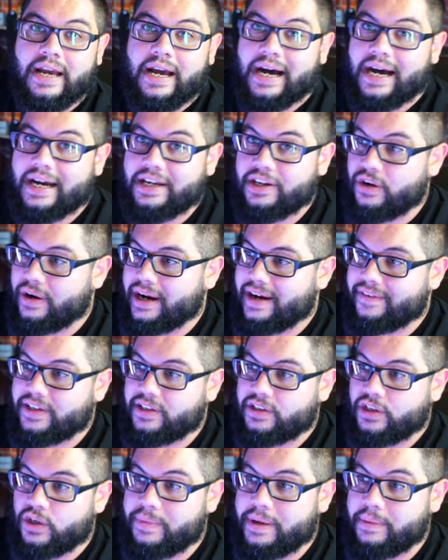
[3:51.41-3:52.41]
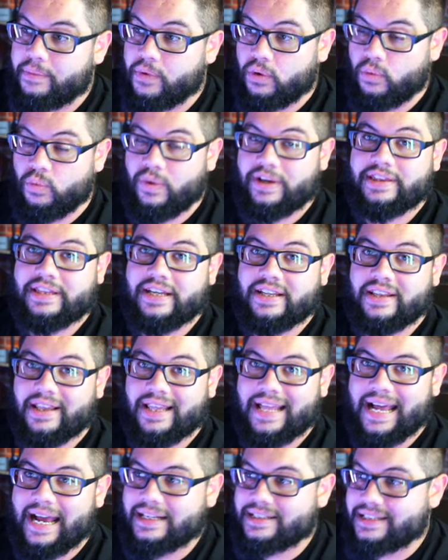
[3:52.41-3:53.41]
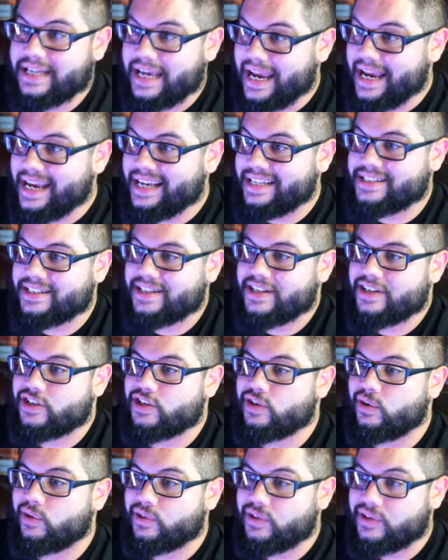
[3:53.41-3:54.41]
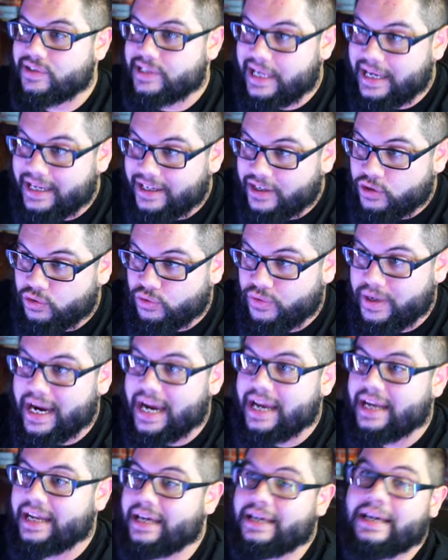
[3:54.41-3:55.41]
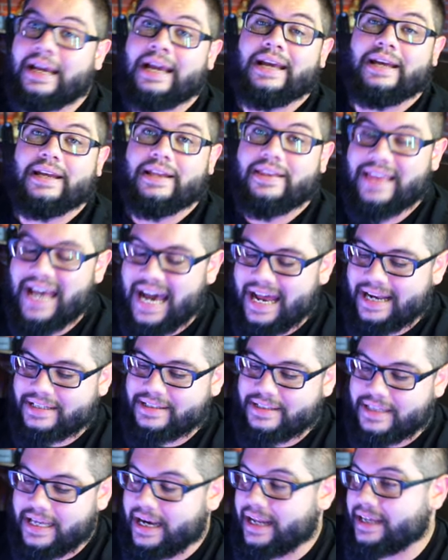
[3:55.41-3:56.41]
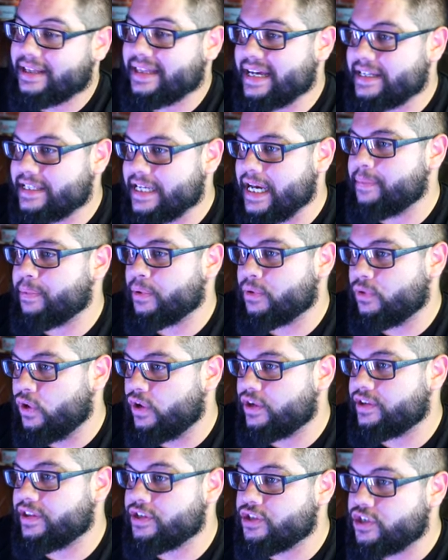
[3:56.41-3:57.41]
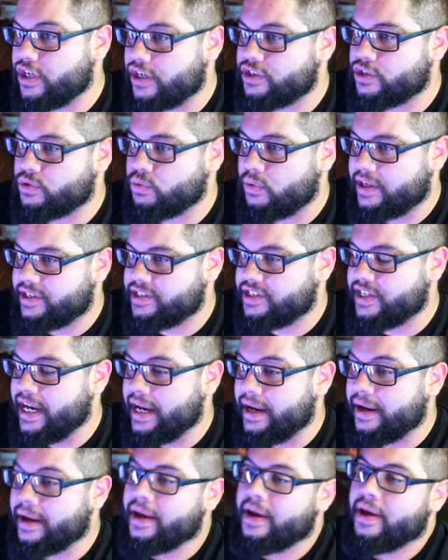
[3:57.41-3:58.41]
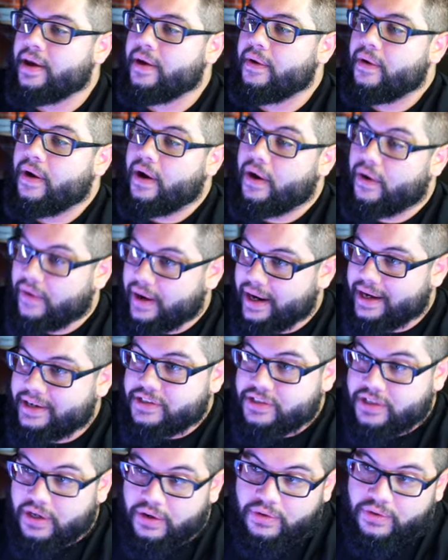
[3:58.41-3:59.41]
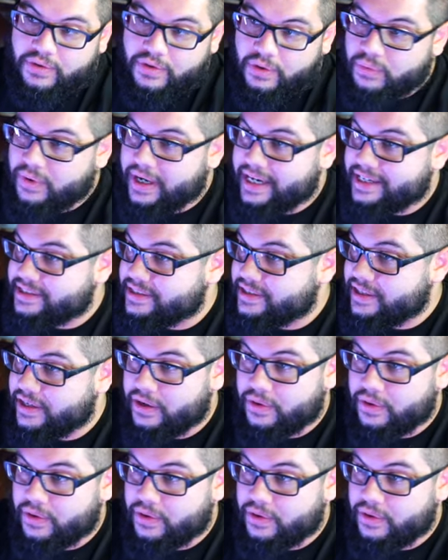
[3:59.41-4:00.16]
Uh, you know, having a little bit more width to the lats aids the shoulders in creating that aesthetic, that tapered look that judges want to see. All right, so the waist, you